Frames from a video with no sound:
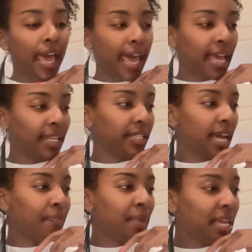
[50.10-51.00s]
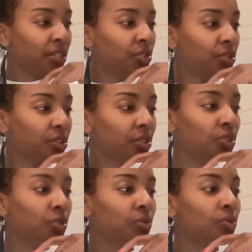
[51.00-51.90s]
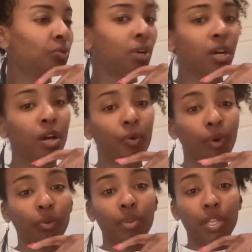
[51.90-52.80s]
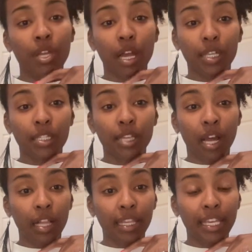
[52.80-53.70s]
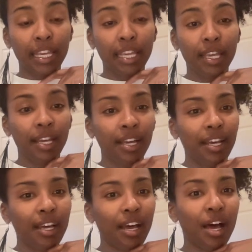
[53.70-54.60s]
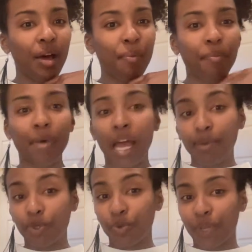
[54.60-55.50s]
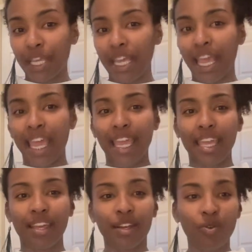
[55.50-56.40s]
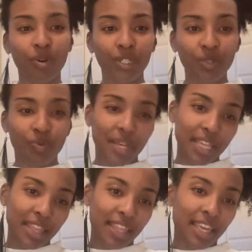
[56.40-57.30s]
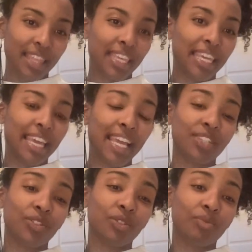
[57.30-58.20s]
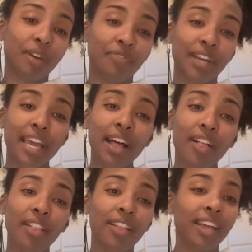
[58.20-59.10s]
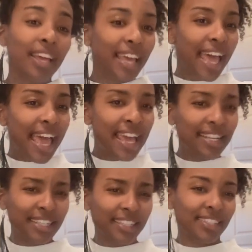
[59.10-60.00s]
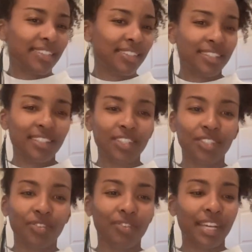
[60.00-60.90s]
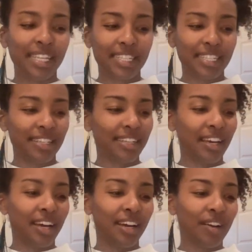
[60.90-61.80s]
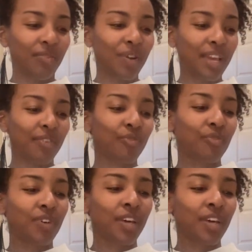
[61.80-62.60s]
and I made sure to work with Goddess Kali. I'm doing a course with the angel Raphael, and it's just such a great way of